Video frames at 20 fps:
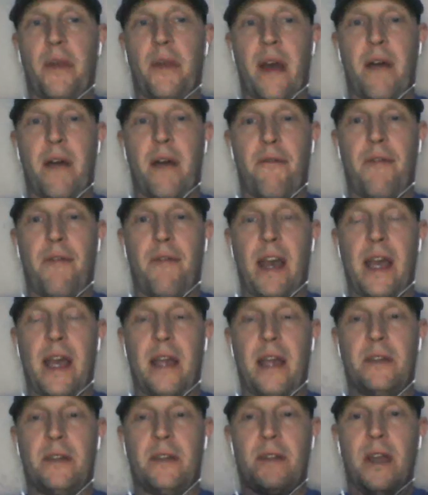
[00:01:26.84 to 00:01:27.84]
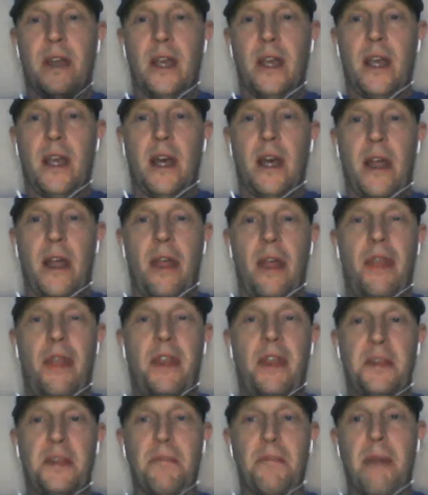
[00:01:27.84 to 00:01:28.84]
without fans,
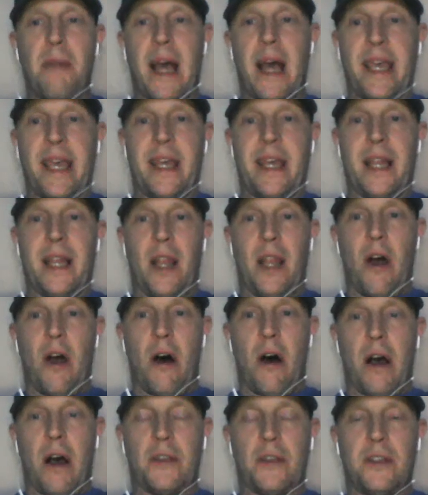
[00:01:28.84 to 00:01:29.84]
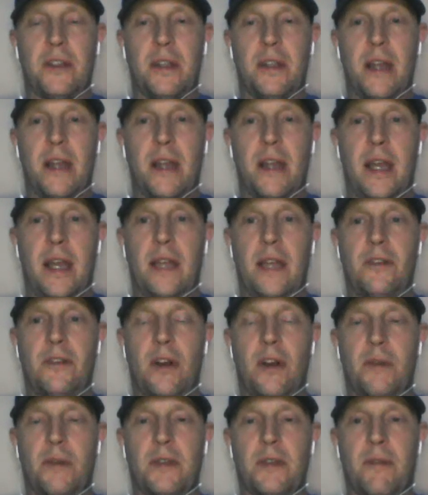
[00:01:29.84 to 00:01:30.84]
this might get lost in
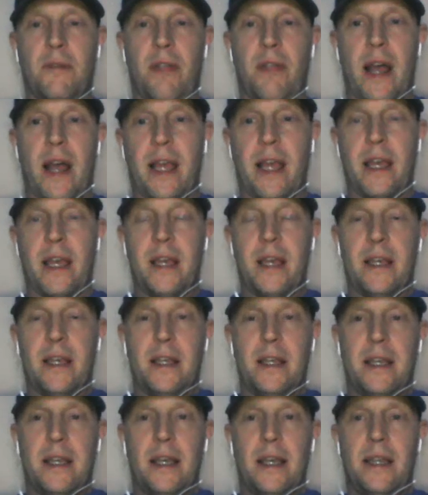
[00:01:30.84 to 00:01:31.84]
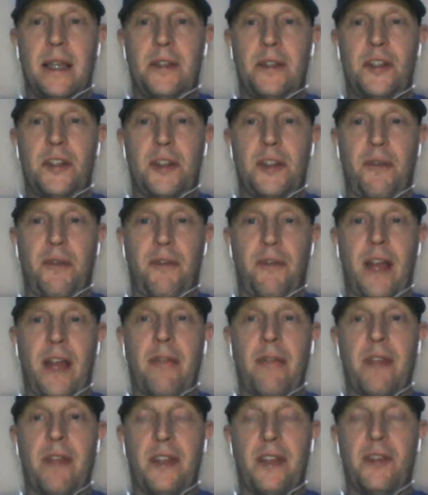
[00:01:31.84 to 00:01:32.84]
terms of like just the
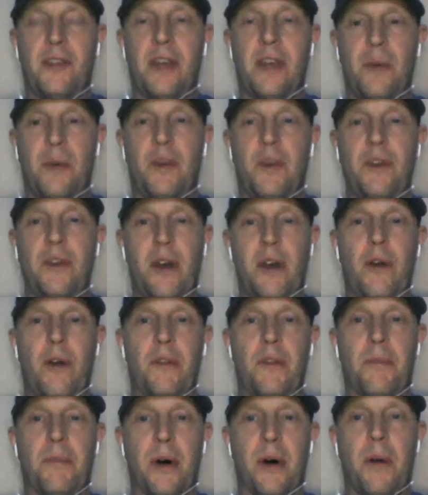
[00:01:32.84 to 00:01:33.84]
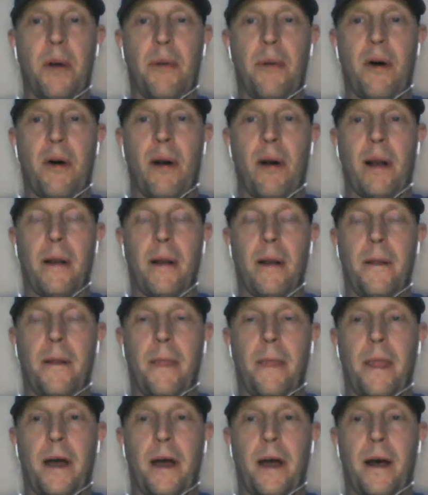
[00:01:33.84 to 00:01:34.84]
flavor that you get when you go to the ballpark,
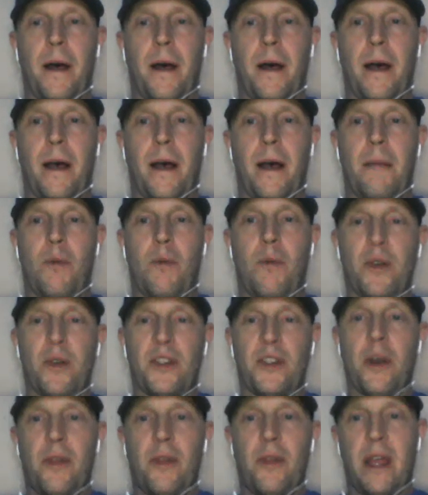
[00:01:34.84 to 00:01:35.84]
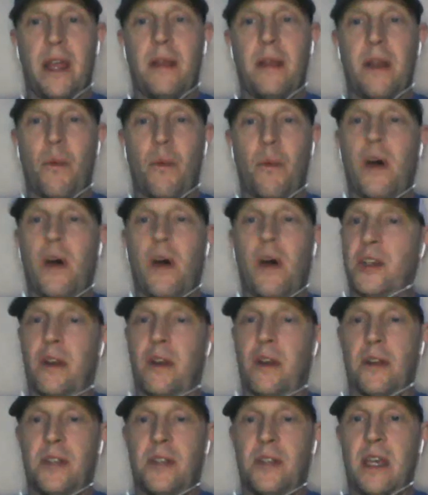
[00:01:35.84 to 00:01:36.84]
more so than watching
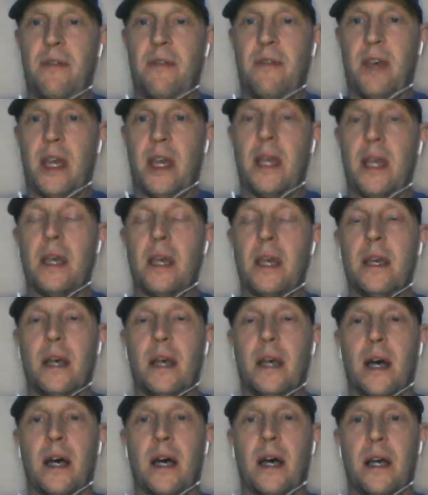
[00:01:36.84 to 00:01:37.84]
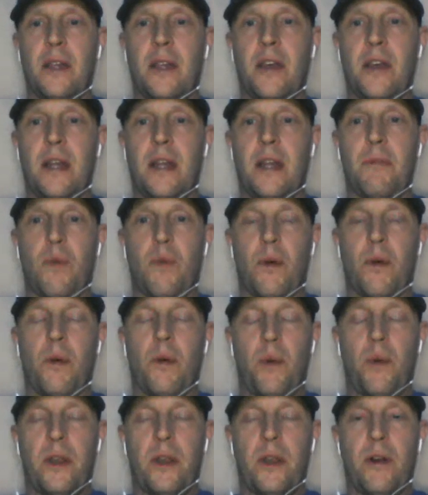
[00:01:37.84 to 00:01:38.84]
it on TV. You get it
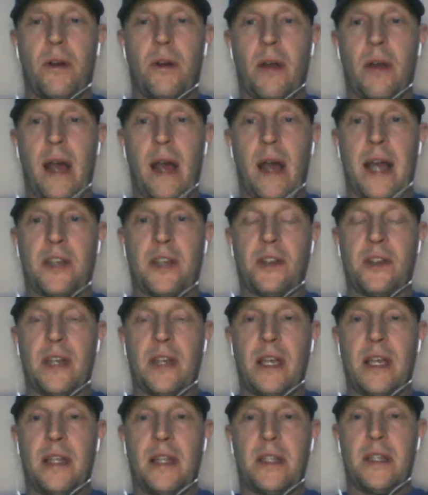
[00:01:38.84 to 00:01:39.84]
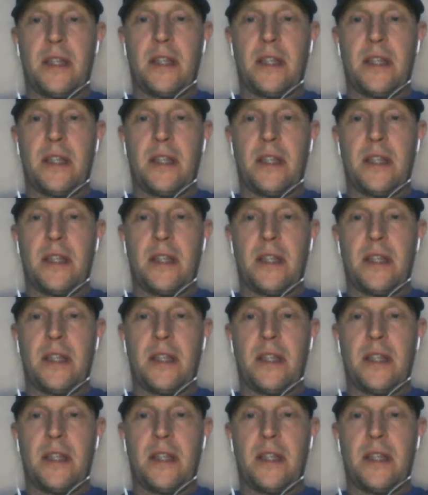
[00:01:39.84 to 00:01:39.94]
more when you're actually in the